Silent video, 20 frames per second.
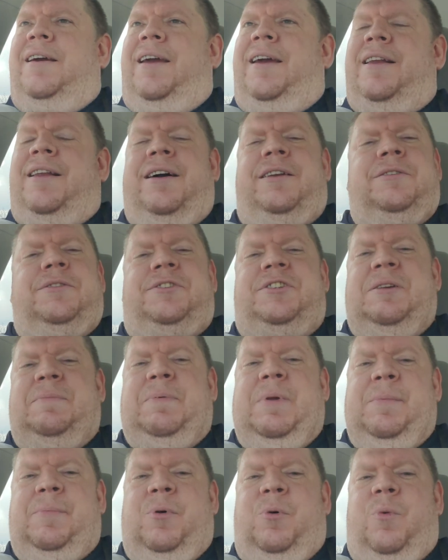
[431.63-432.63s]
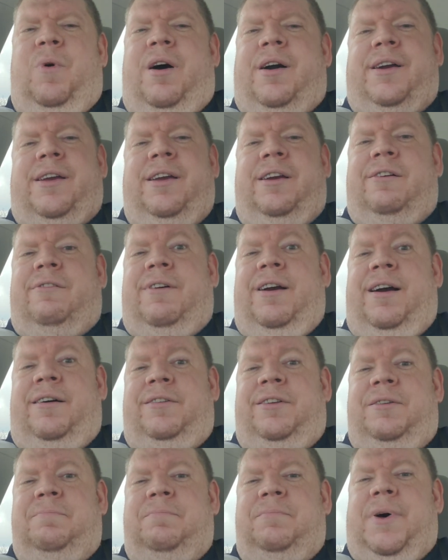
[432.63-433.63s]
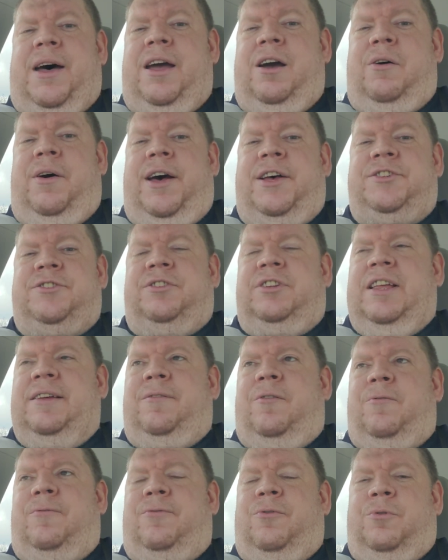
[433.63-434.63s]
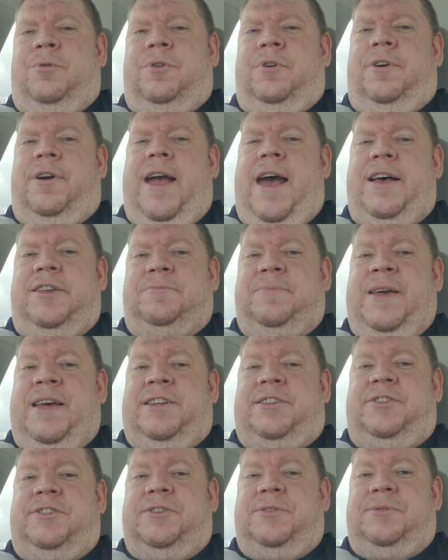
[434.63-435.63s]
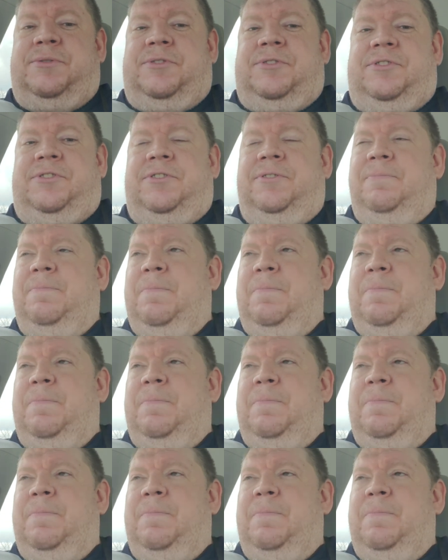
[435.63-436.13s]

And I don't see people walking around in biohazard level 4 hazmat suits